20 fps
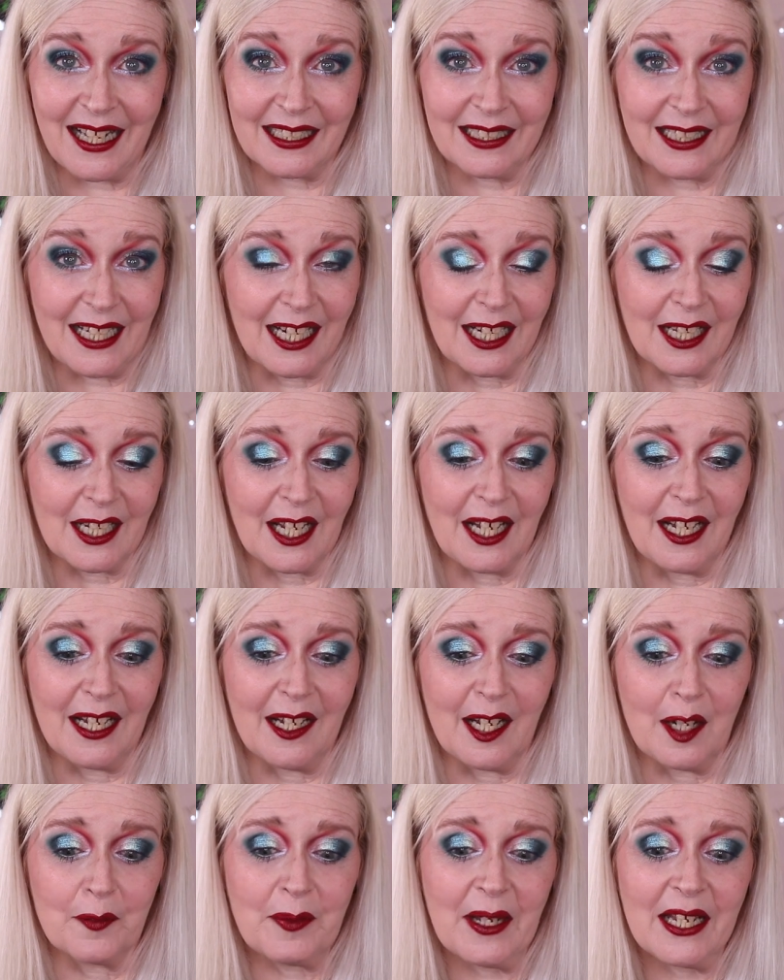
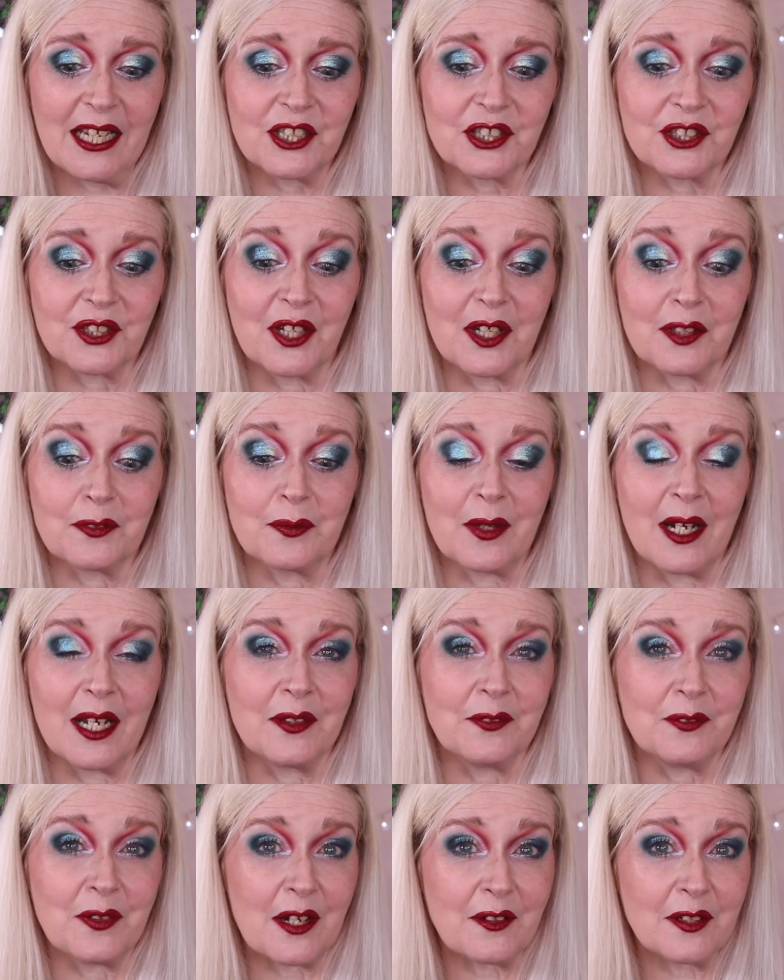Angelica a picture of
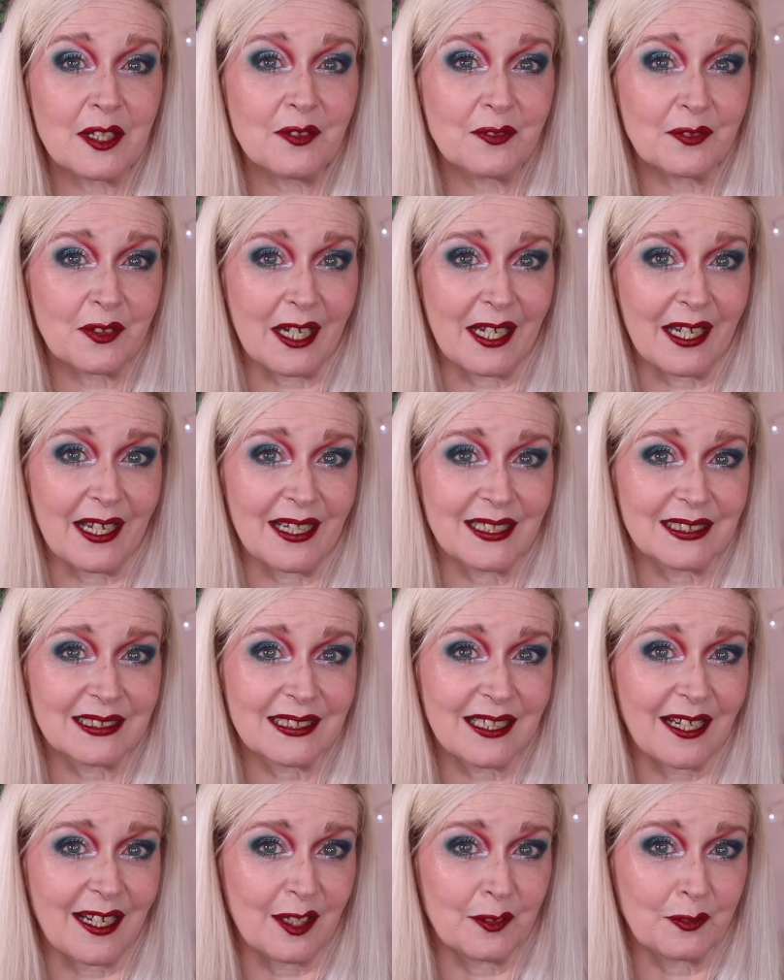my very
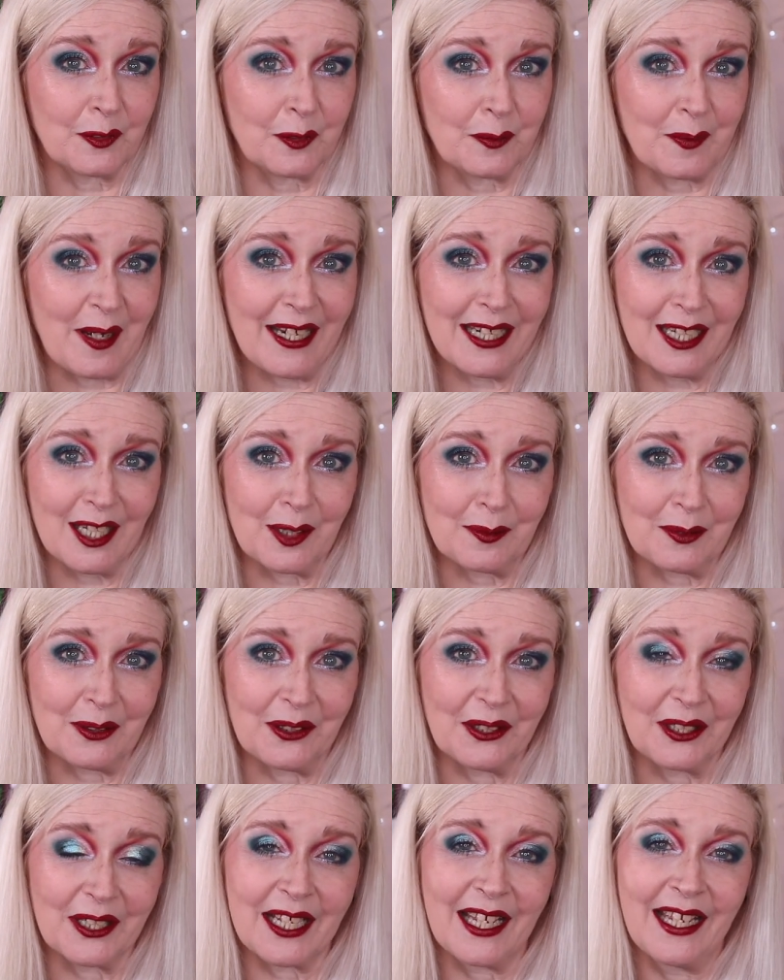first colourful makeup
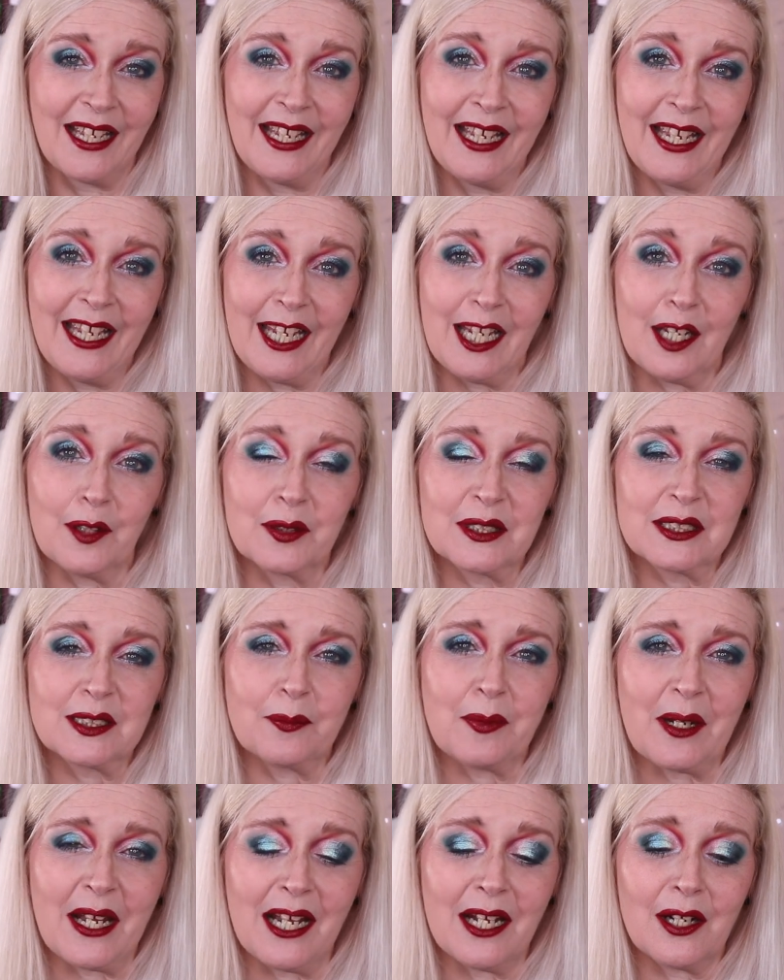look. It was
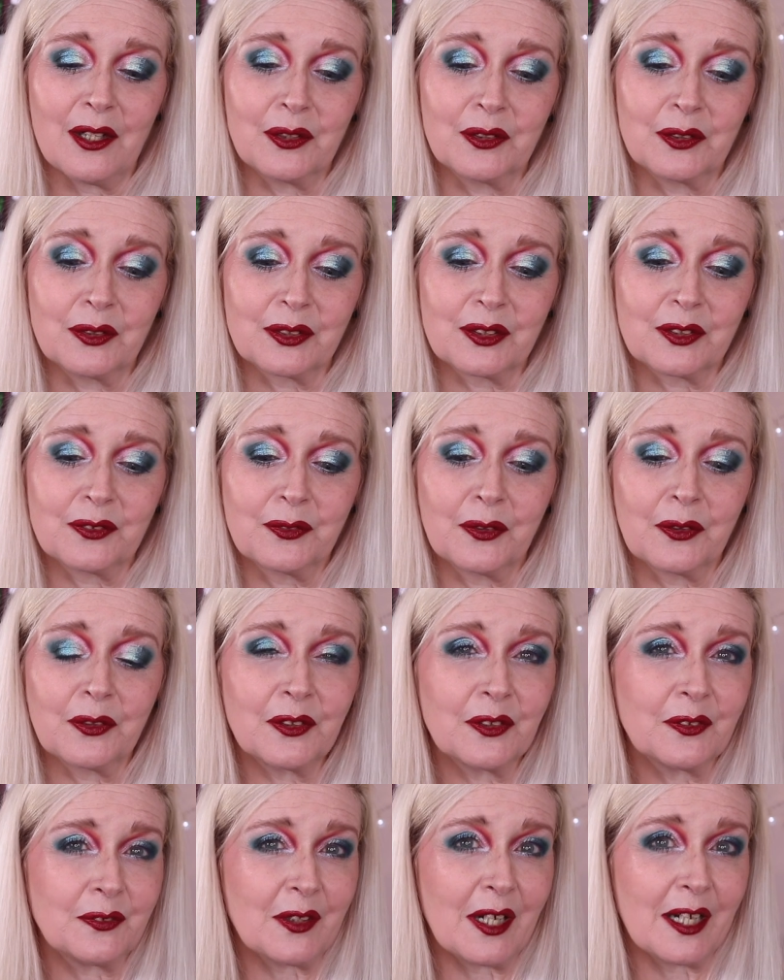about
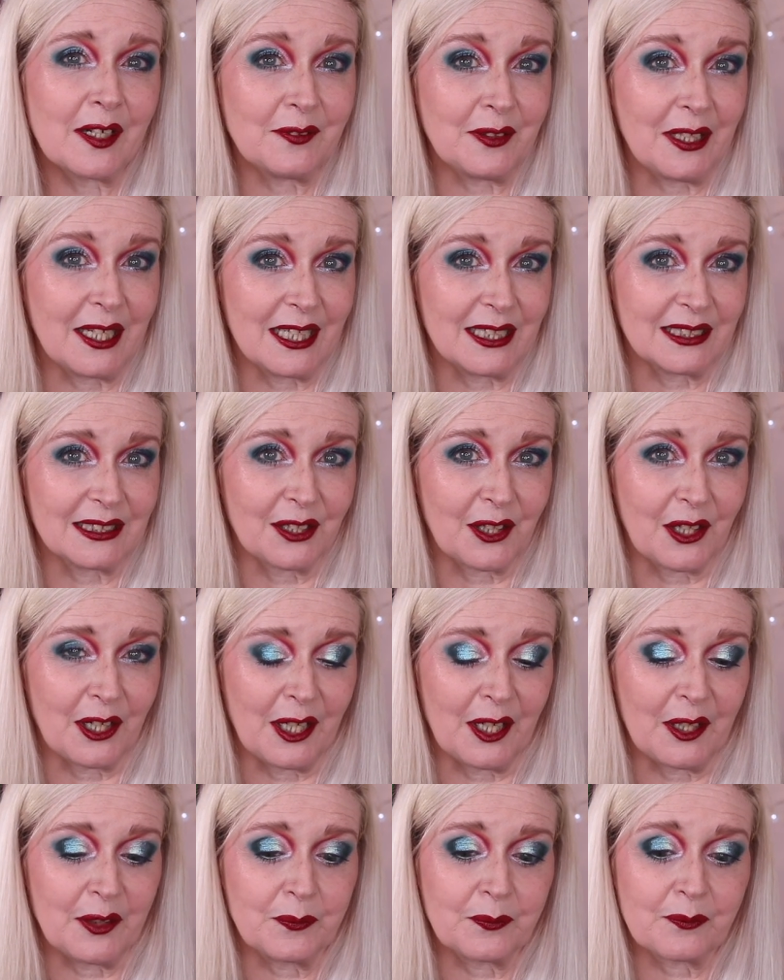4 or 5 years
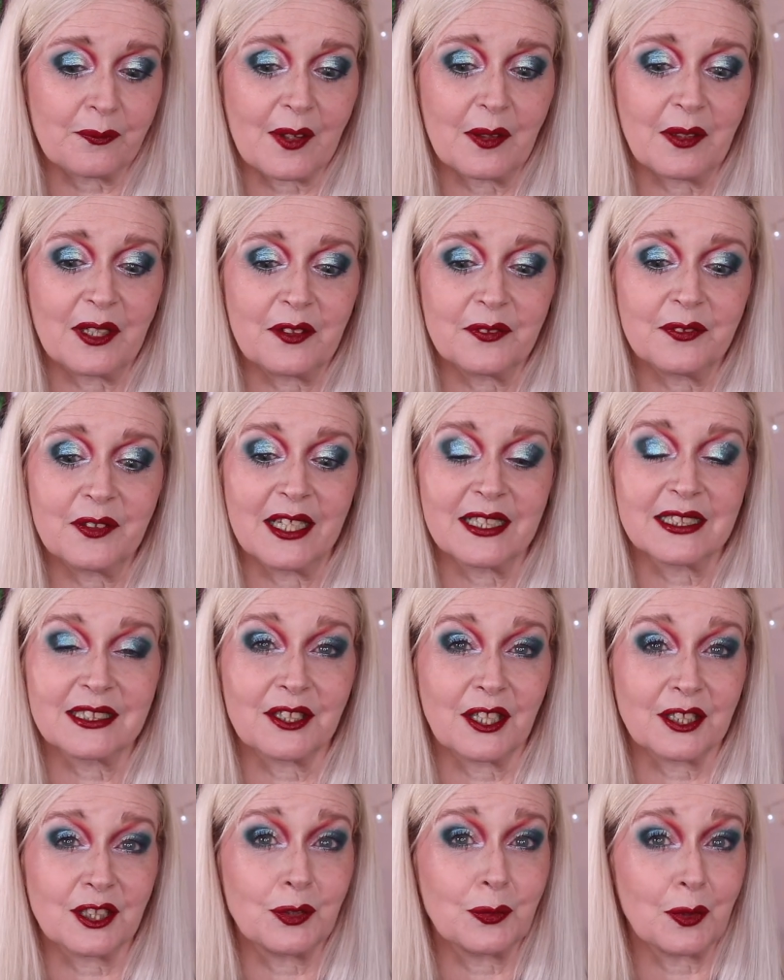ago when I first
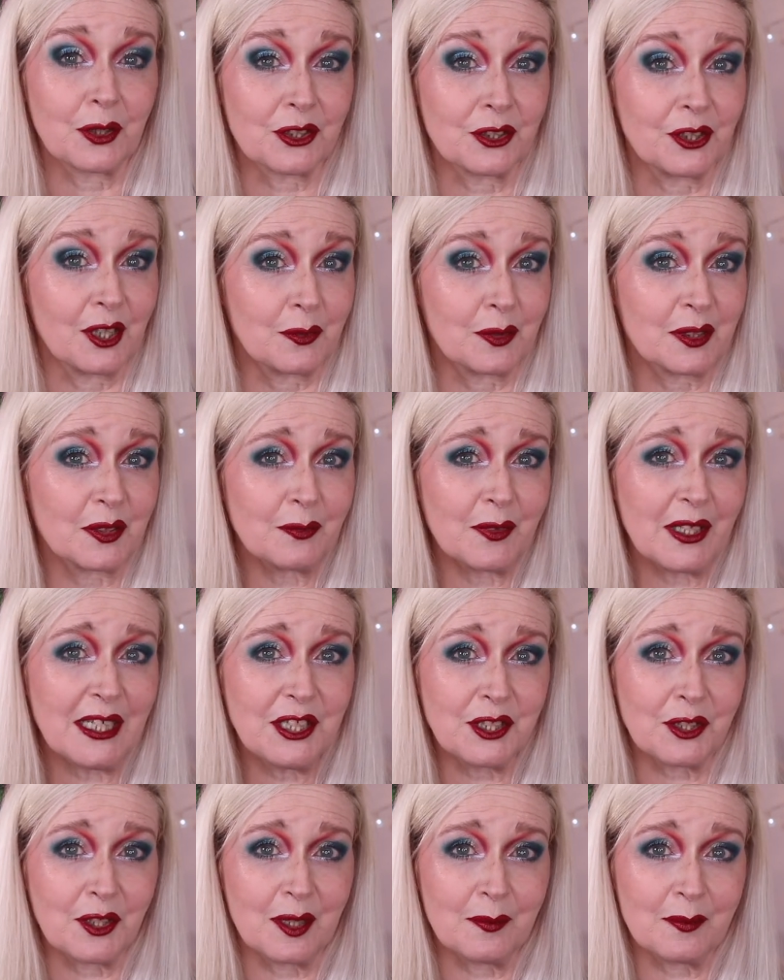started watching. I wasn't really
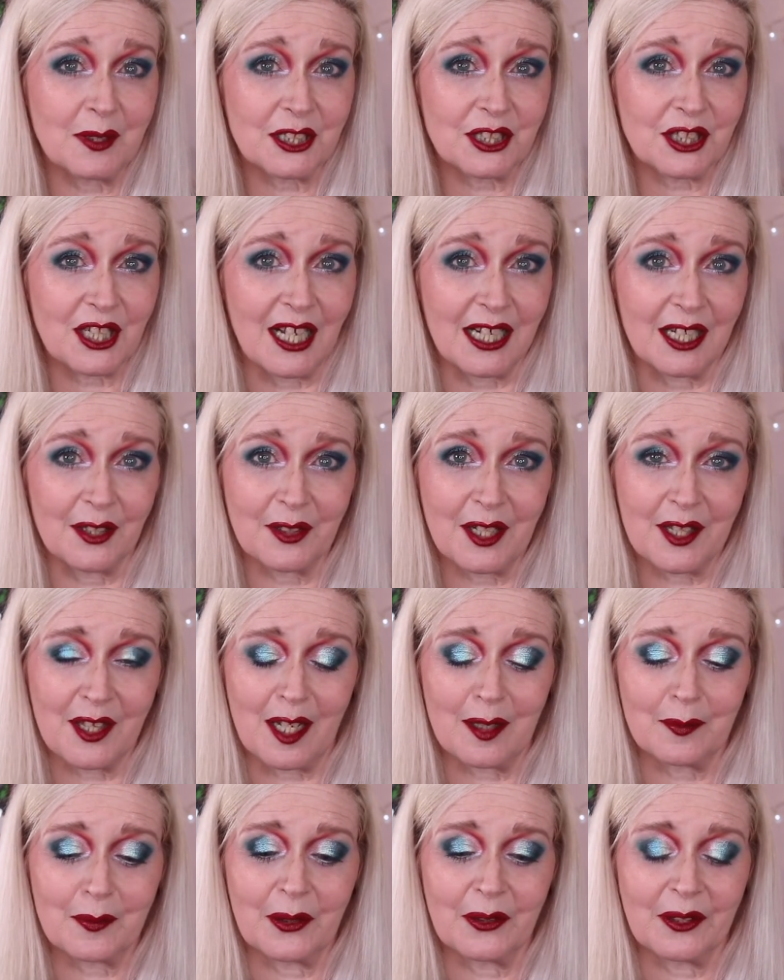doing much colour at
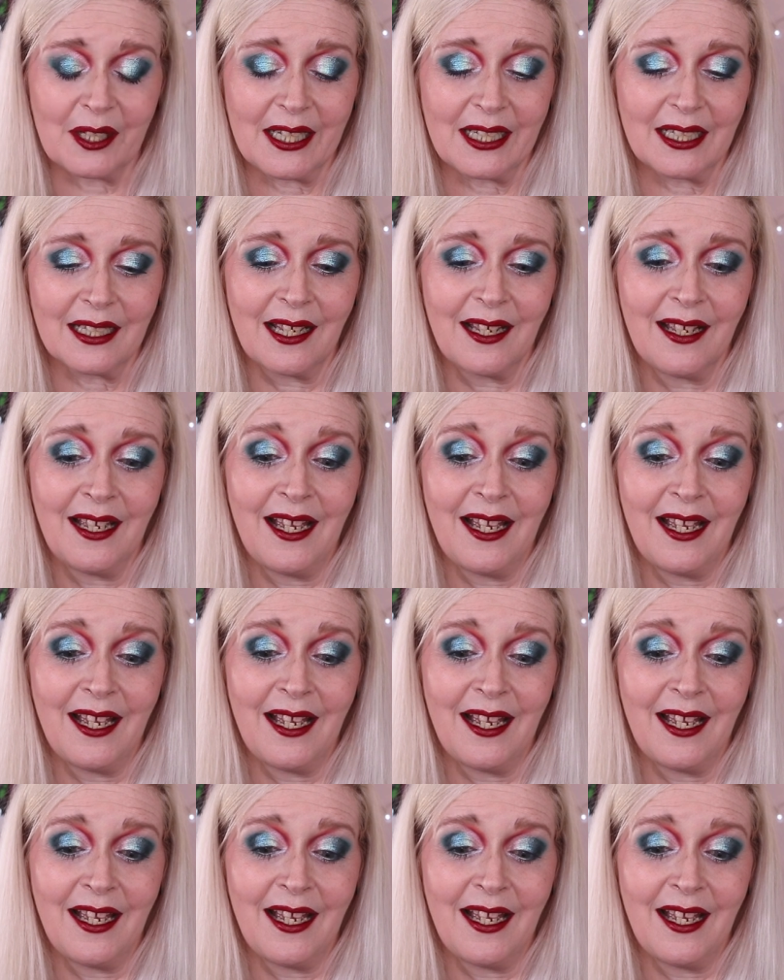that point,